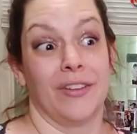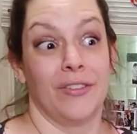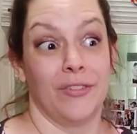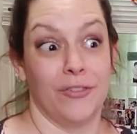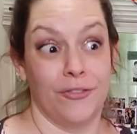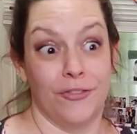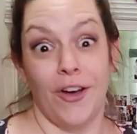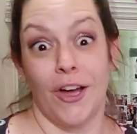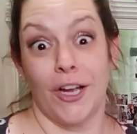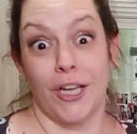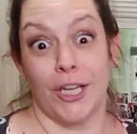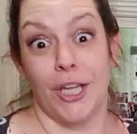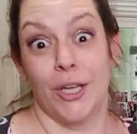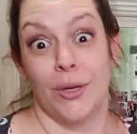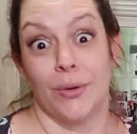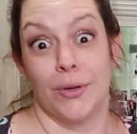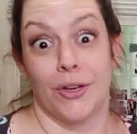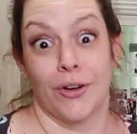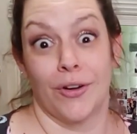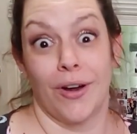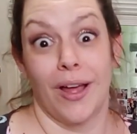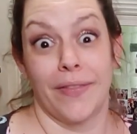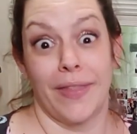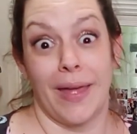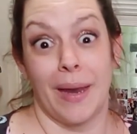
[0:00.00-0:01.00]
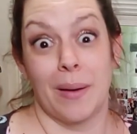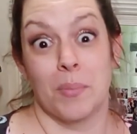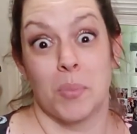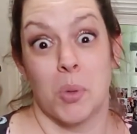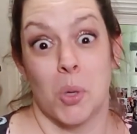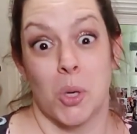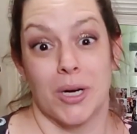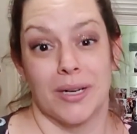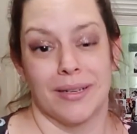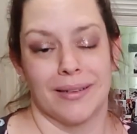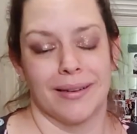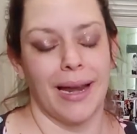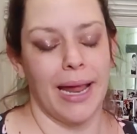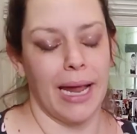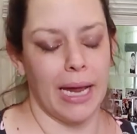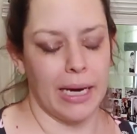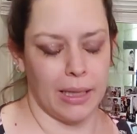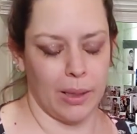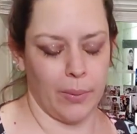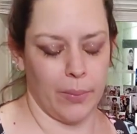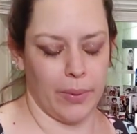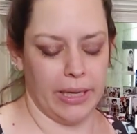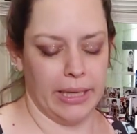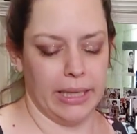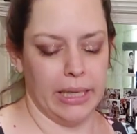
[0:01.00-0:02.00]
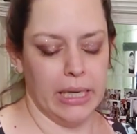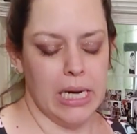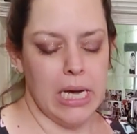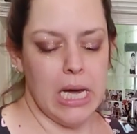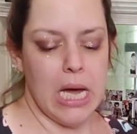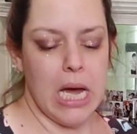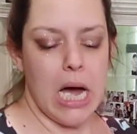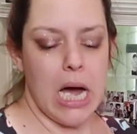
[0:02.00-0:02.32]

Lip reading: fuck you, you're not that important. Anyway,